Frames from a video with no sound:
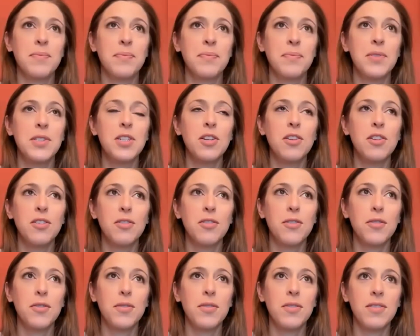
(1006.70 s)

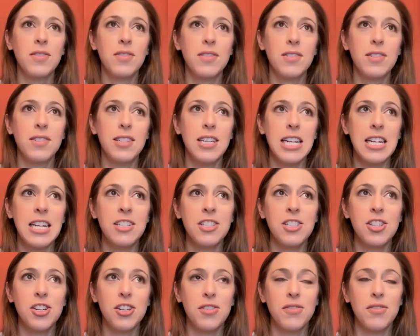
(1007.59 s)
So to
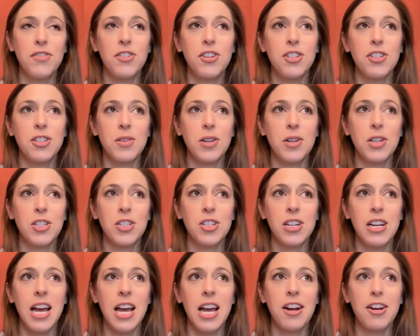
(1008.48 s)
answer your first
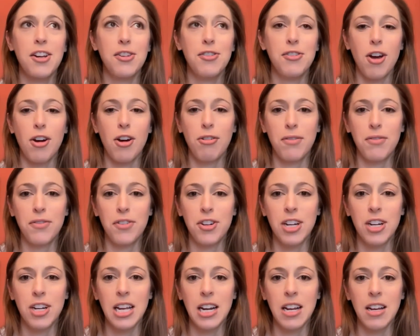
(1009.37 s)
question, how do you know if
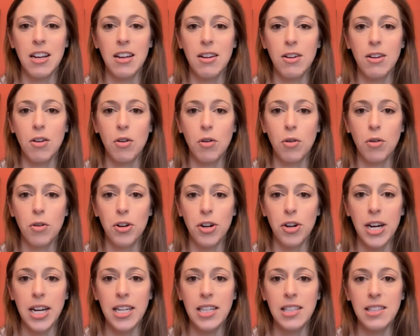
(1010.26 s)
you're getting whole
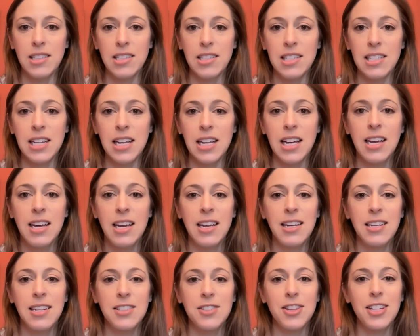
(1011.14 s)
grains?
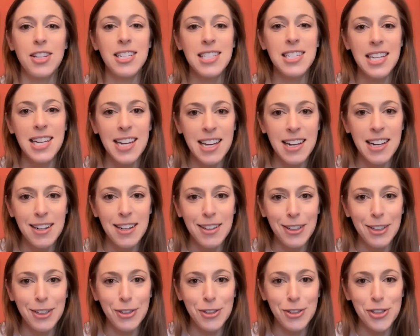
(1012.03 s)
So this can get
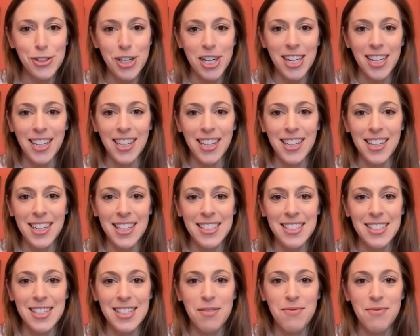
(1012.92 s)
a little tricky
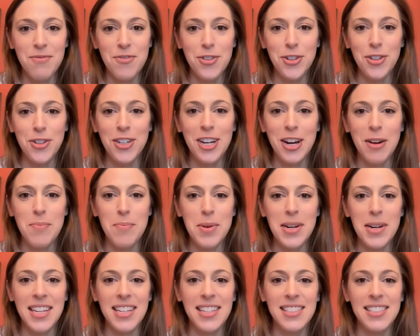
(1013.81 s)
because some food
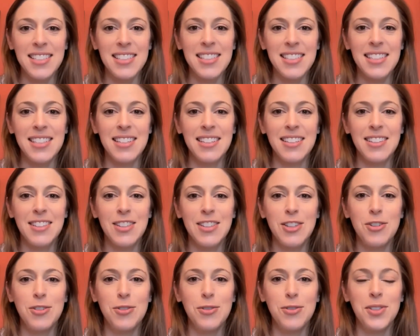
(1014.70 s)
companies
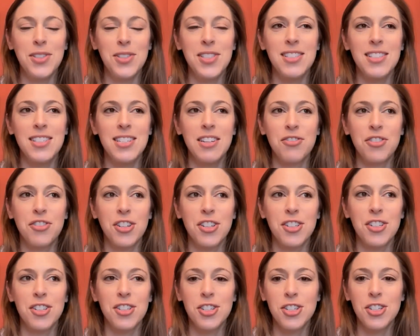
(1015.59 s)
use
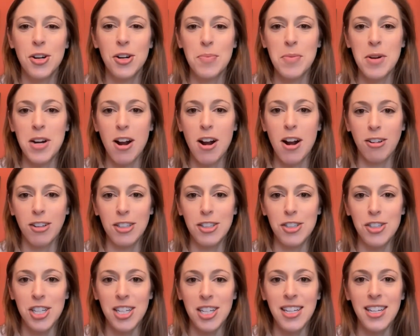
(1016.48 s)
different
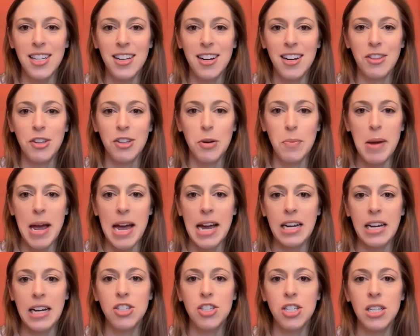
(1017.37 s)
terminology on their
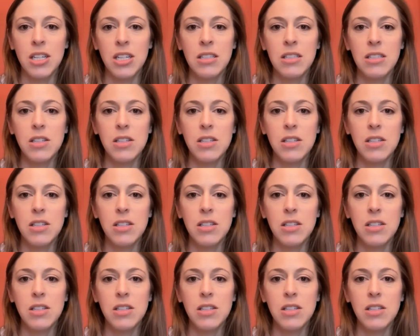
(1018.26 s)
packaging.